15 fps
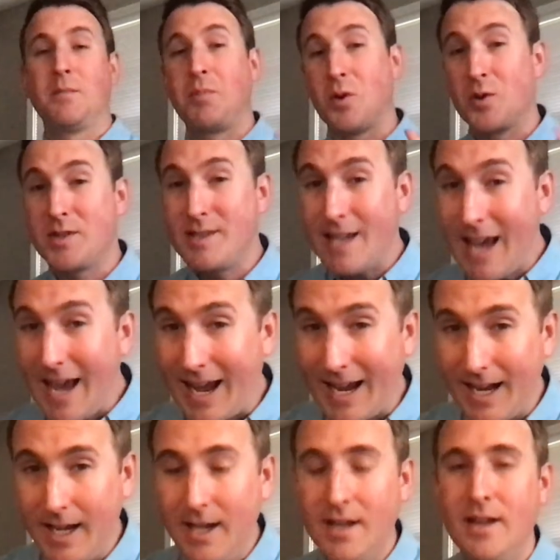per
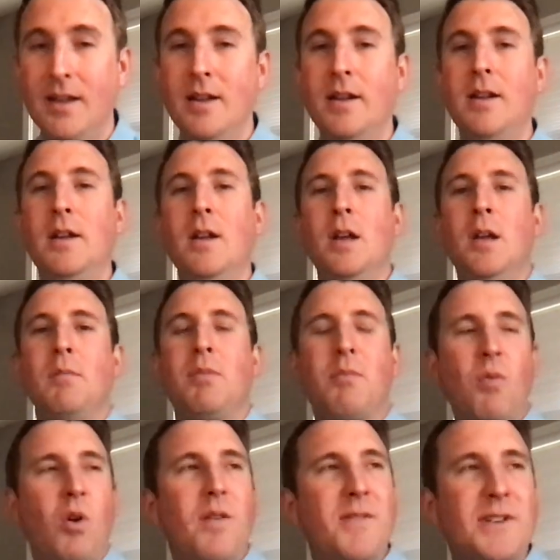se, but
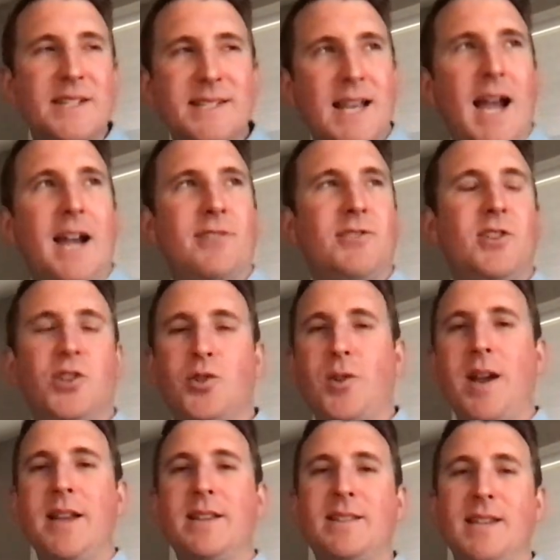more of a desire to
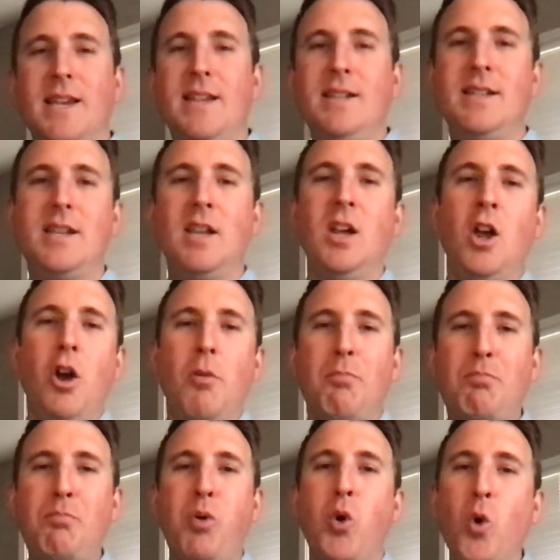transcend
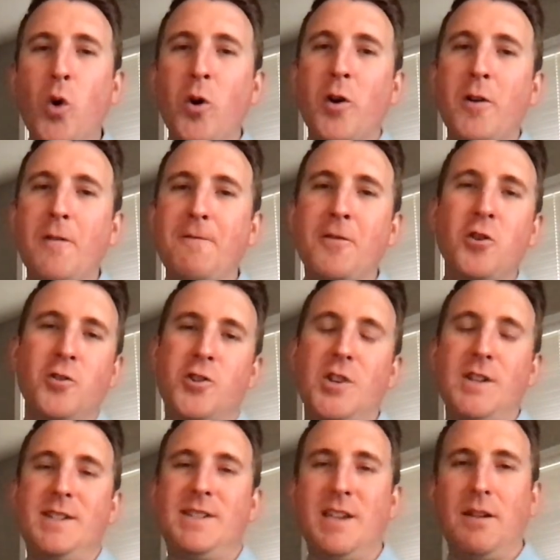poor
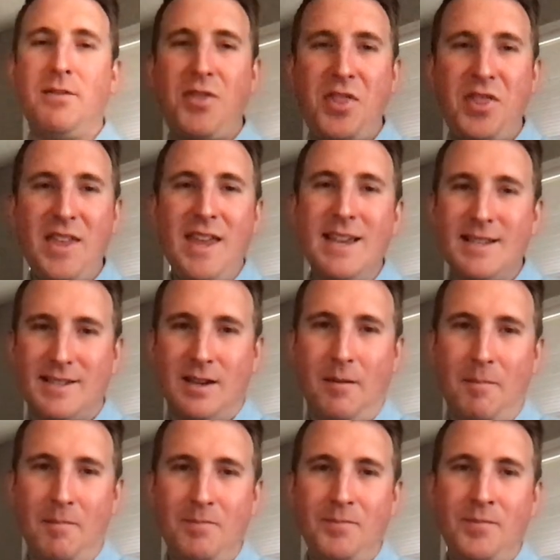versions of
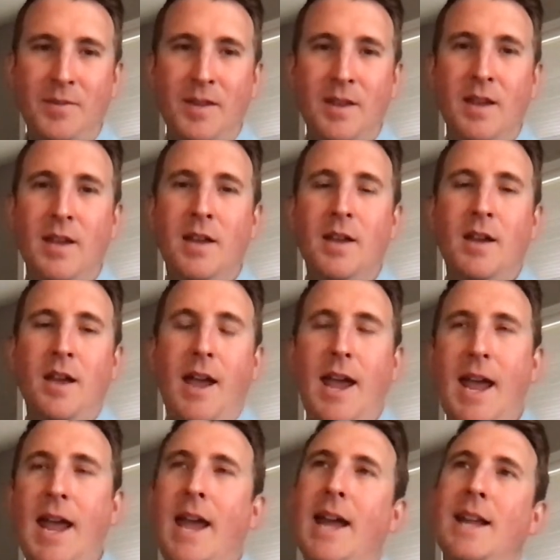theism,
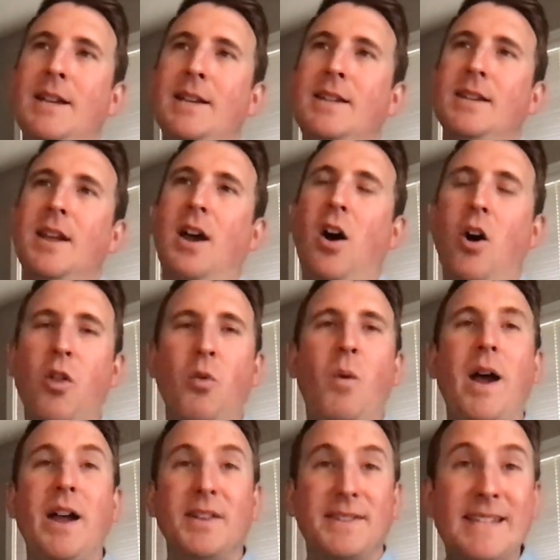and all the
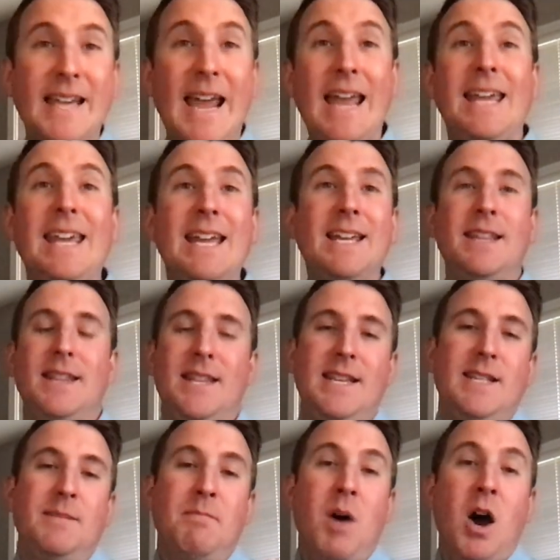while taking
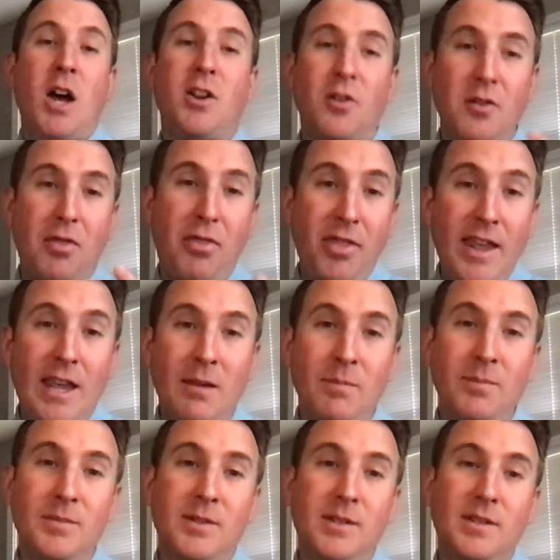these modern
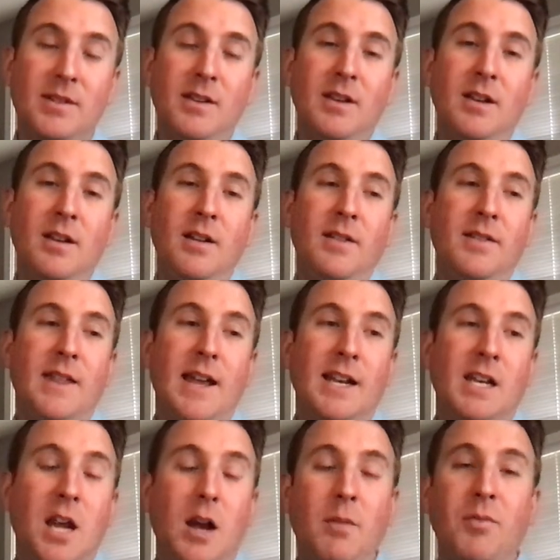themes
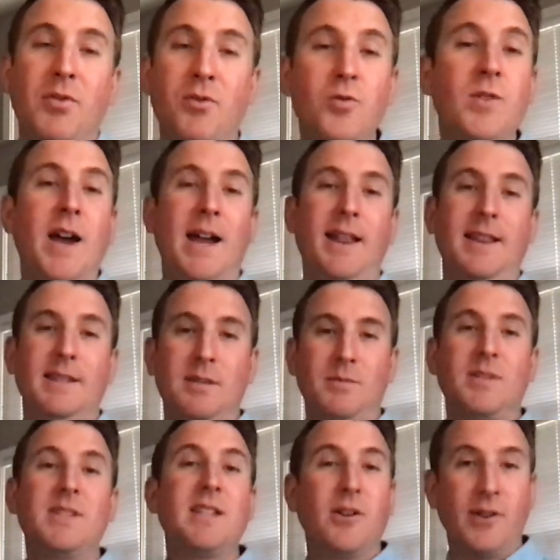that come through nihilism
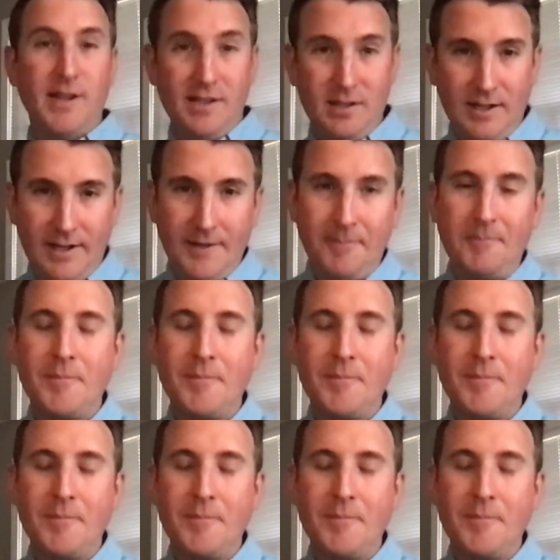seriously.